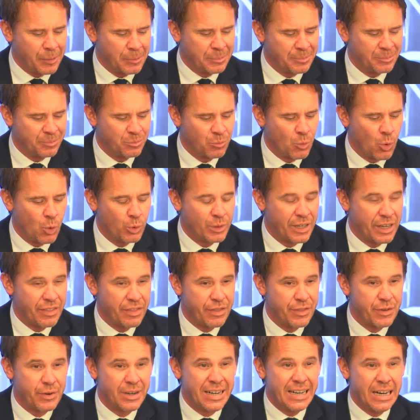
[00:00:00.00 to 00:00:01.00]
more than
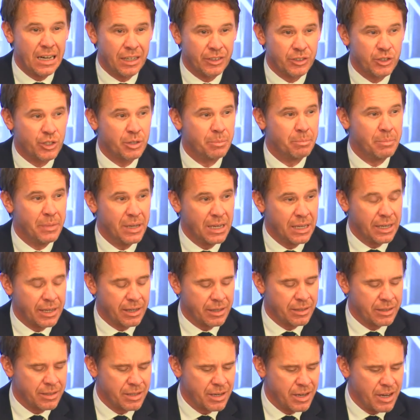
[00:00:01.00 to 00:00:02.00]
300
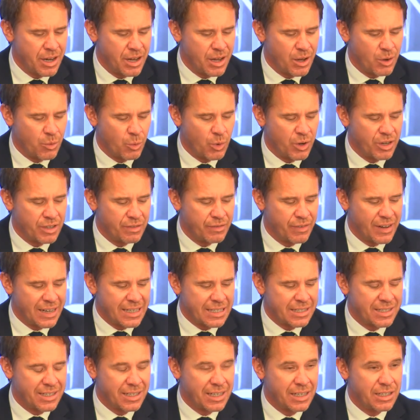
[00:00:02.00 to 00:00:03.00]
billion were
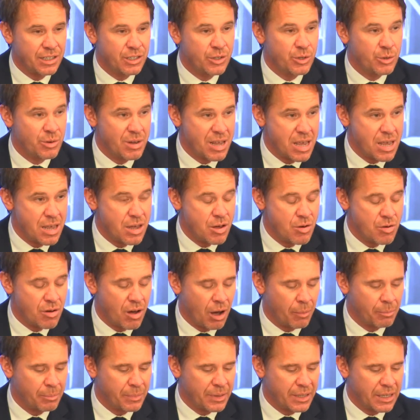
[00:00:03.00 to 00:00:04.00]
invested into EU
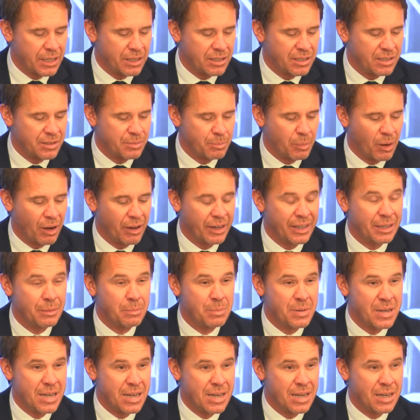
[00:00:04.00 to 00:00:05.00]
companies by
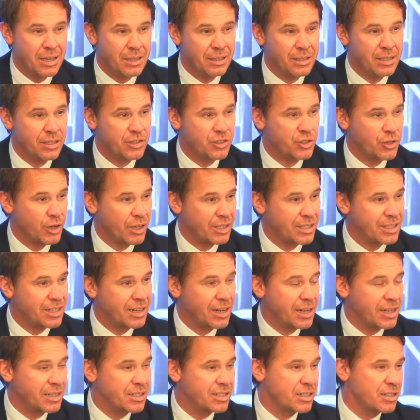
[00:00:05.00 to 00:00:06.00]
PE. This
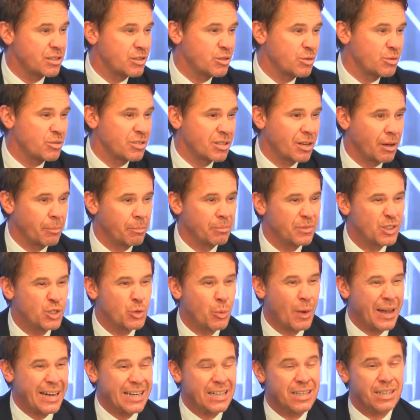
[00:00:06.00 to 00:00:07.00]
translates into some
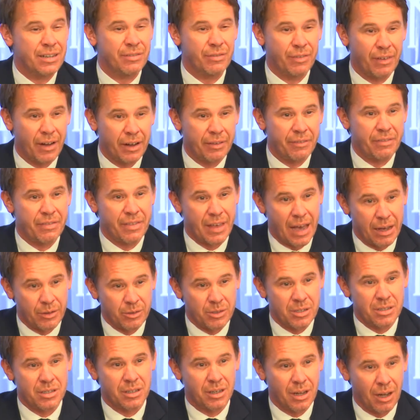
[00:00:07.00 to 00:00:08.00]

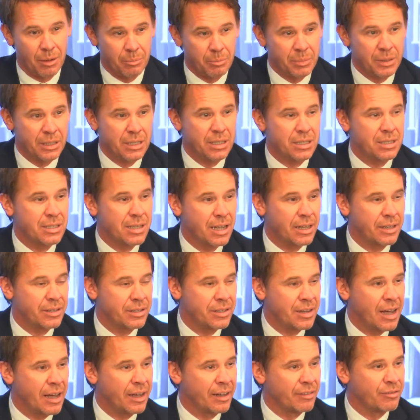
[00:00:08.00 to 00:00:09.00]
25,000 companies that
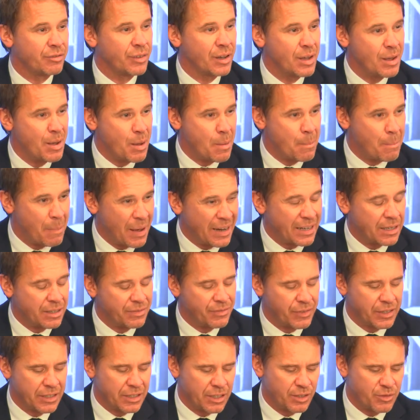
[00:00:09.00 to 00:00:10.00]
have
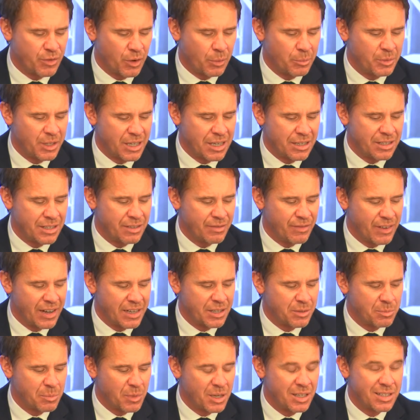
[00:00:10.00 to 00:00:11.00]
benefited from these
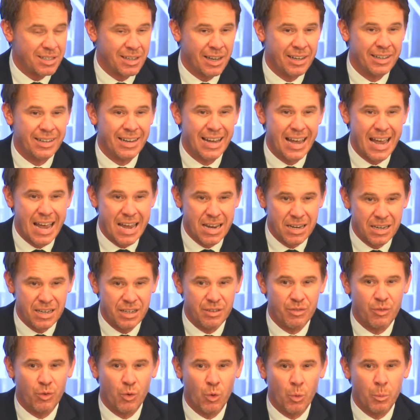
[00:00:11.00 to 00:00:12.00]
investments, and
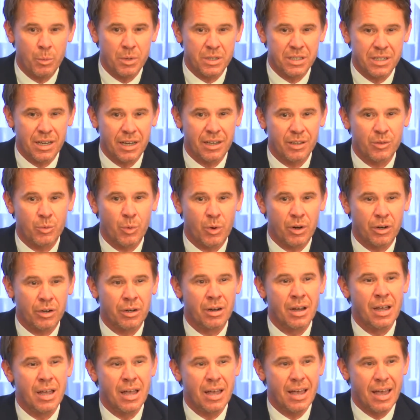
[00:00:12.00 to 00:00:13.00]
84% were
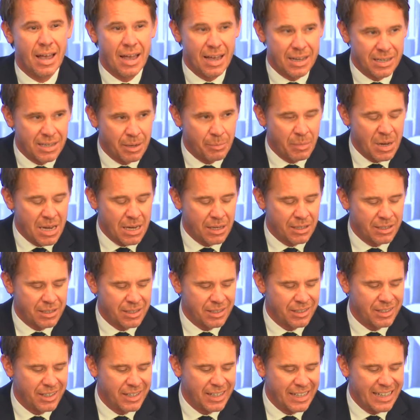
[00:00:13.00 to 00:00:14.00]
SMEs.
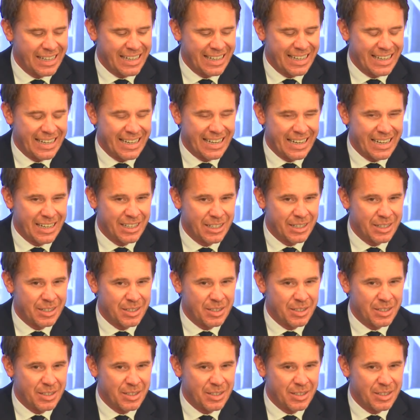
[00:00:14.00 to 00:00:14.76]
In